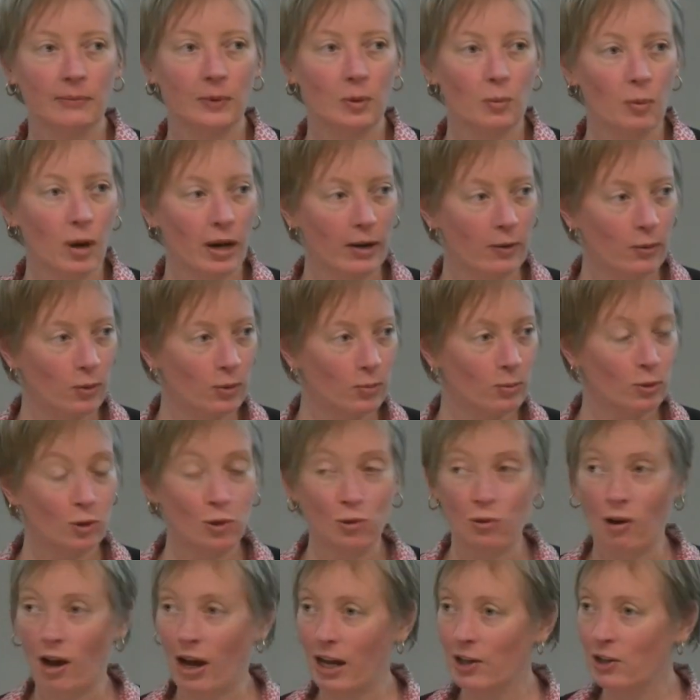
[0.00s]
You might have thought it was
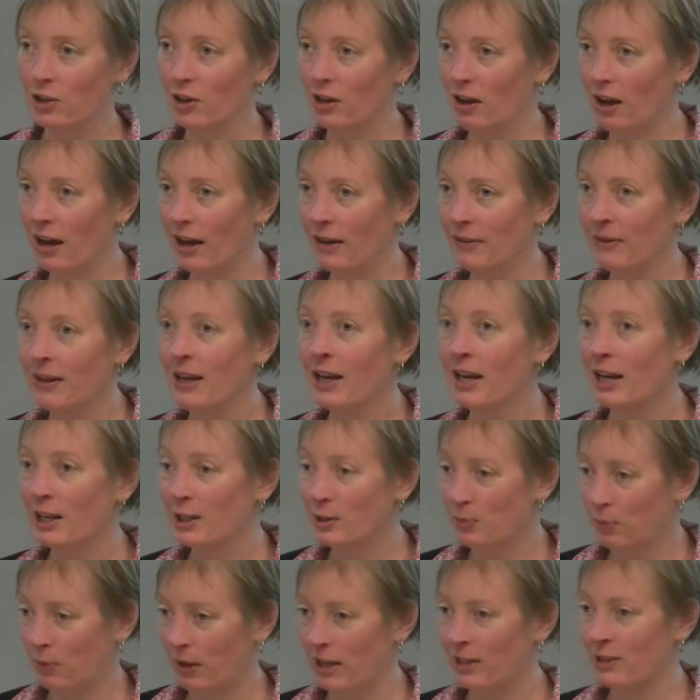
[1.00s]
Dry July.
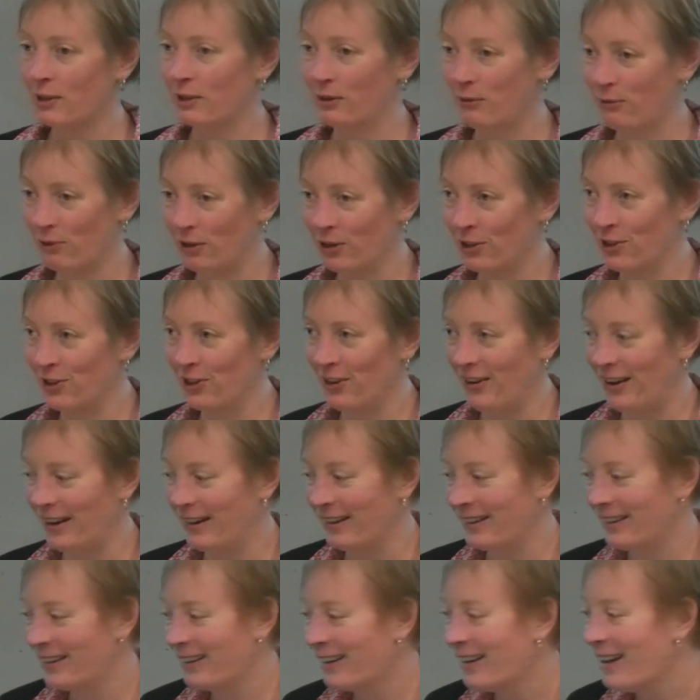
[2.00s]
It's Plastic-Free
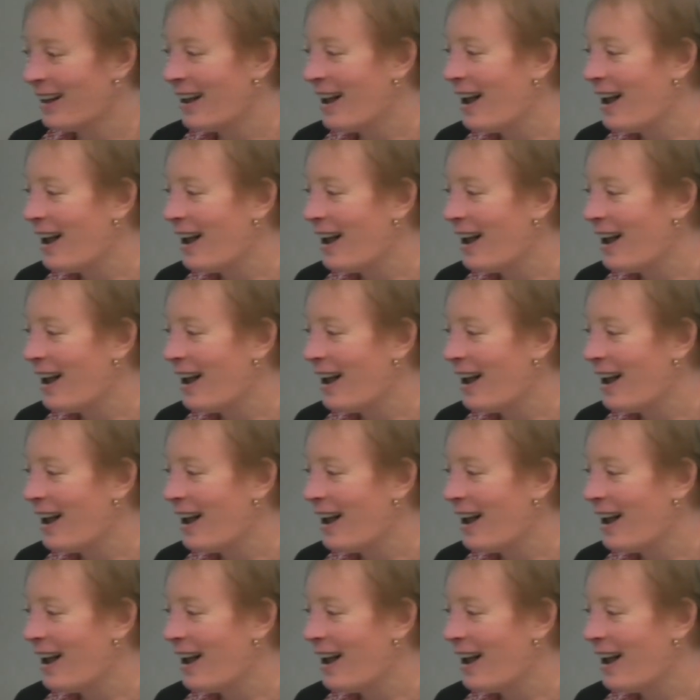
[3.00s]
July.